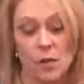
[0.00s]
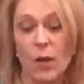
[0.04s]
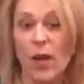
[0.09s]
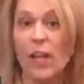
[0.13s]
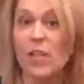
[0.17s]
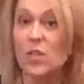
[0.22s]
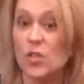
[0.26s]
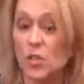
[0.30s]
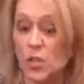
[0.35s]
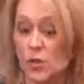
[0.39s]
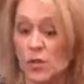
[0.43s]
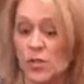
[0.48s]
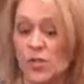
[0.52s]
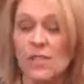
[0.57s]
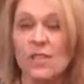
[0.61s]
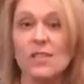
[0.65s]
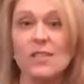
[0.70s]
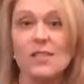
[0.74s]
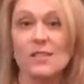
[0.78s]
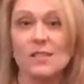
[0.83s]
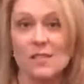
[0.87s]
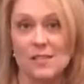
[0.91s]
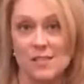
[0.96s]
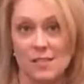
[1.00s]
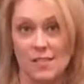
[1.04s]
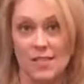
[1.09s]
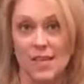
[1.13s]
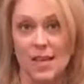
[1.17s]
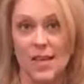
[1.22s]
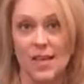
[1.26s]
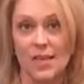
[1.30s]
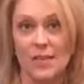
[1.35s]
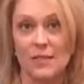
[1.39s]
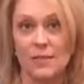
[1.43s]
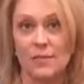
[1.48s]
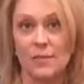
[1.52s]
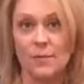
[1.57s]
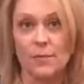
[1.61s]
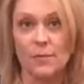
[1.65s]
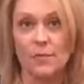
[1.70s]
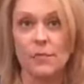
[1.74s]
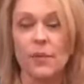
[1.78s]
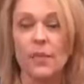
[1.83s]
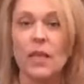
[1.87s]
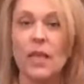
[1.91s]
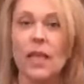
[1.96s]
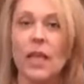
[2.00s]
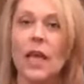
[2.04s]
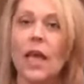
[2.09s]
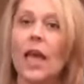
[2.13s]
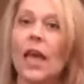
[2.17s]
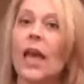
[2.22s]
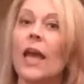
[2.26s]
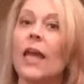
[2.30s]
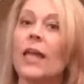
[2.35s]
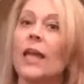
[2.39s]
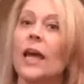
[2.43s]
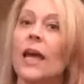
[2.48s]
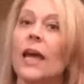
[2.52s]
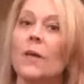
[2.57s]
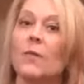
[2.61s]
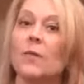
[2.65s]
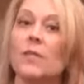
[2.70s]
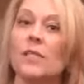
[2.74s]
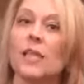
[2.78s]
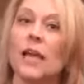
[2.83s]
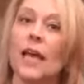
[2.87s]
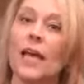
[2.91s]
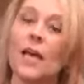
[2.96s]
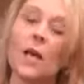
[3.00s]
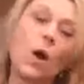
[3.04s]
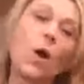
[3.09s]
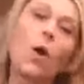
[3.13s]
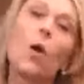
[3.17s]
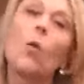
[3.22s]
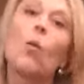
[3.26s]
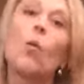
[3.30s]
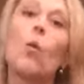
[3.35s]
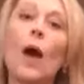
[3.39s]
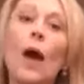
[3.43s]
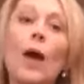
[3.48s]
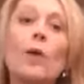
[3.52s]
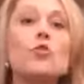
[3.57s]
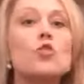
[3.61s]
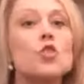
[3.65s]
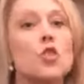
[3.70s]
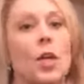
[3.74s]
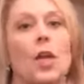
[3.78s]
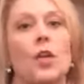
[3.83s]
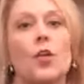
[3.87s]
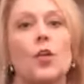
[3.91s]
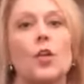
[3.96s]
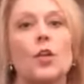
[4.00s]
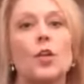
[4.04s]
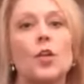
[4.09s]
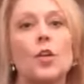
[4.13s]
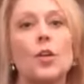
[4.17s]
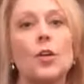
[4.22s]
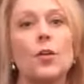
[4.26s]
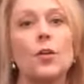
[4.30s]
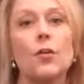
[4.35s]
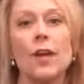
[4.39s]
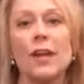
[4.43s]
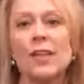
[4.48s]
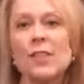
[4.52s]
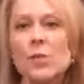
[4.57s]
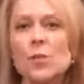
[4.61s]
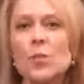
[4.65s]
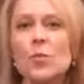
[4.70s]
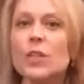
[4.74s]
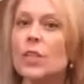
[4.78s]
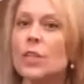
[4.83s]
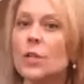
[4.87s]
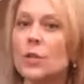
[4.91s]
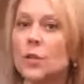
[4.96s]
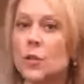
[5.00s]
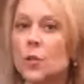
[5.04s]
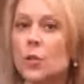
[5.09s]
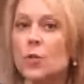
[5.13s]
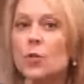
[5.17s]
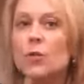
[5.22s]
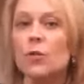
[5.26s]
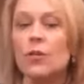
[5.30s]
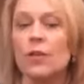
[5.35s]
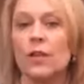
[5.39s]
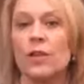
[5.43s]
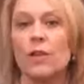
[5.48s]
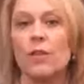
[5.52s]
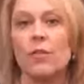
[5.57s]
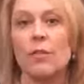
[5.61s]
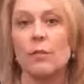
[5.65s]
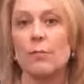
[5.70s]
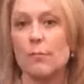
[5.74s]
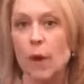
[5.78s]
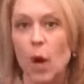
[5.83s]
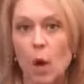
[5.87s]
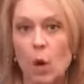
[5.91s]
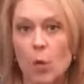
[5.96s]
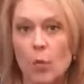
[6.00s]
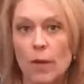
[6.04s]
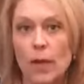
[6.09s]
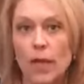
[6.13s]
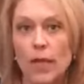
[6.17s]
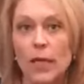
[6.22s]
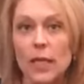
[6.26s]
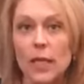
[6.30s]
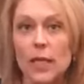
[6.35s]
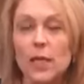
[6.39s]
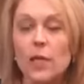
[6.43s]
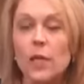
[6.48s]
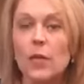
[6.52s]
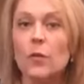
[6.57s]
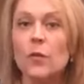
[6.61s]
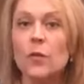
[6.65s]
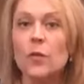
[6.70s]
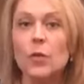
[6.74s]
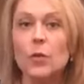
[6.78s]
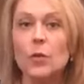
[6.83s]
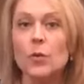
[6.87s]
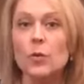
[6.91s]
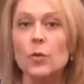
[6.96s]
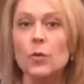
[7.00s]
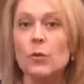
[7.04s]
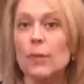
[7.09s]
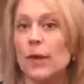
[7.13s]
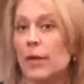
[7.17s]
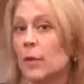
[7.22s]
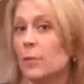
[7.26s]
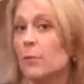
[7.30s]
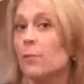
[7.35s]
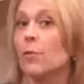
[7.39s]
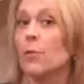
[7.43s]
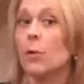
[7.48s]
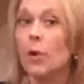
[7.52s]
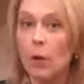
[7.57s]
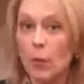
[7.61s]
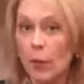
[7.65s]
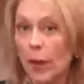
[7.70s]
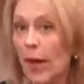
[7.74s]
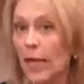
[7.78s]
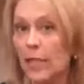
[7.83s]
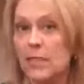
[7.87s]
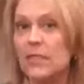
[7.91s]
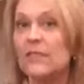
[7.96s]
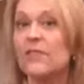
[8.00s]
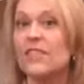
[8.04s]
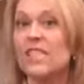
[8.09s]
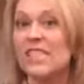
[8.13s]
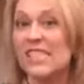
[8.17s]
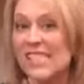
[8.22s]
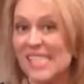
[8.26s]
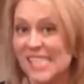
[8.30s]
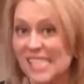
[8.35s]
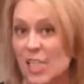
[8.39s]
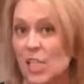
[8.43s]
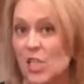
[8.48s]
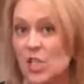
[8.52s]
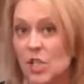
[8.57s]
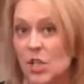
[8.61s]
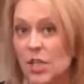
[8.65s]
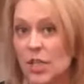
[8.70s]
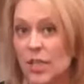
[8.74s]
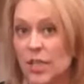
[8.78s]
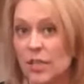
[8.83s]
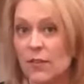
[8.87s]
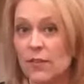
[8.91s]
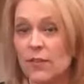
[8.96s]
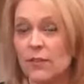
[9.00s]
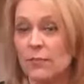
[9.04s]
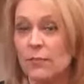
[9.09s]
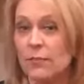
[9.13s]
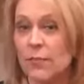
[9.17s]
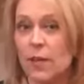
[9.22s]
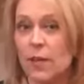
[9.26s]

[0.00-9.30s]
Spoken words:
so I chose this instead." And I was like, "Wow, Chandler, that's really cool that in the moment you made a proactive decision,